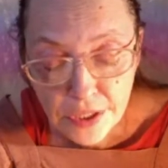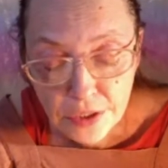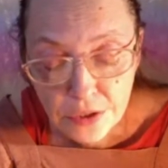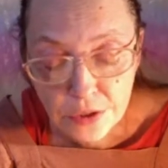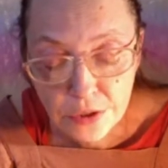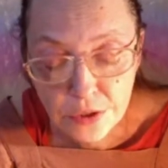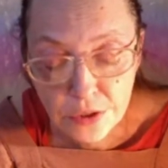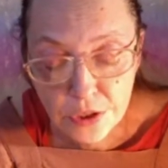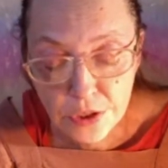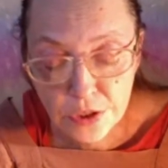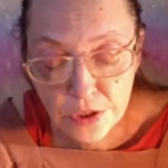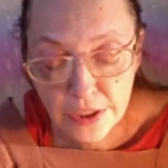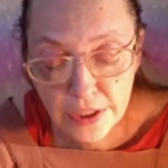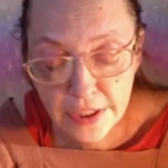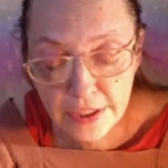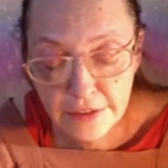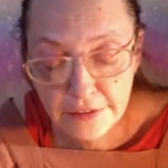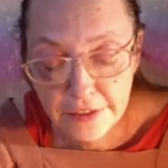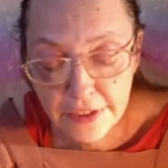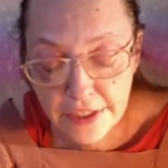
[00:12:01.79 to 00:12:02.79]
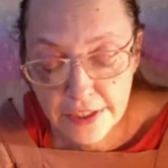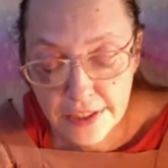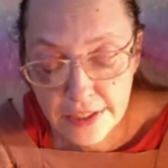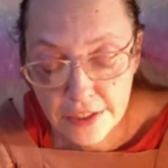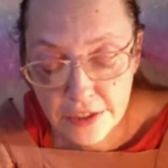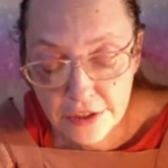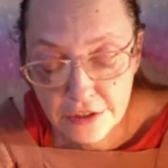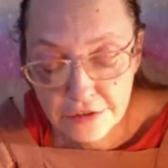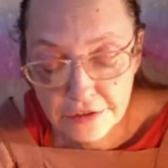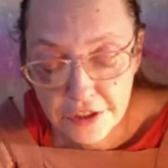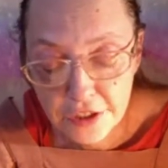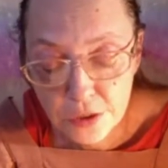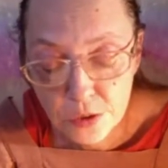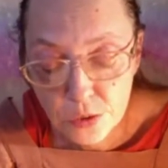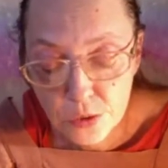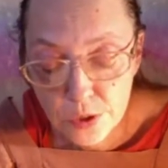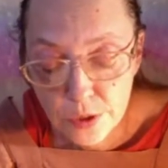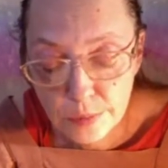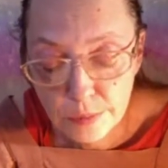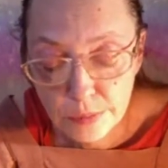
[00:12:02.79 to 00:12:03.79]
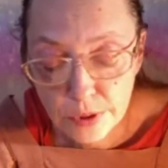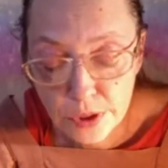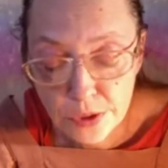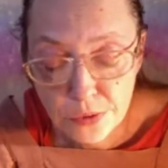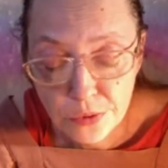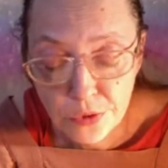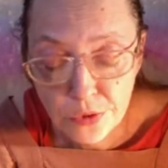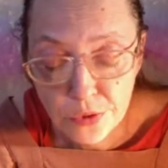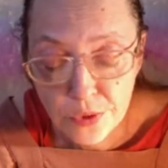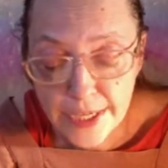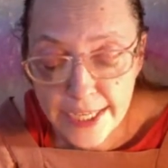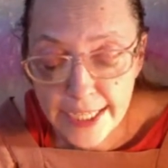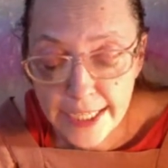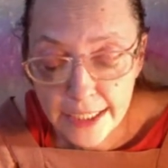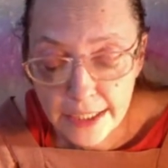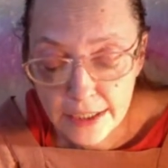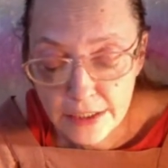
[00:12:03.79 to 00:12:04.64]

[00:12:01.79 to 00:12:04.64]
usually of a silver or blue-green